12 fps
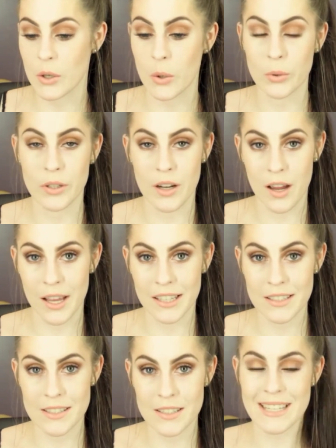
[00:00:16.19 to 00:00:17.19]
golden
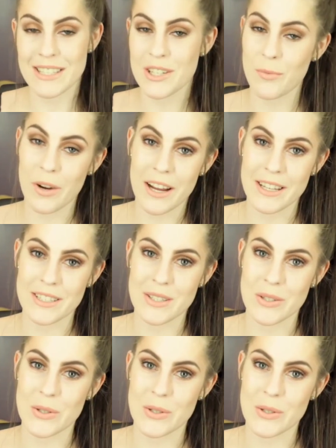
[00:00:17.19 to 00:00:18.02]
eyes. Let's jump right into the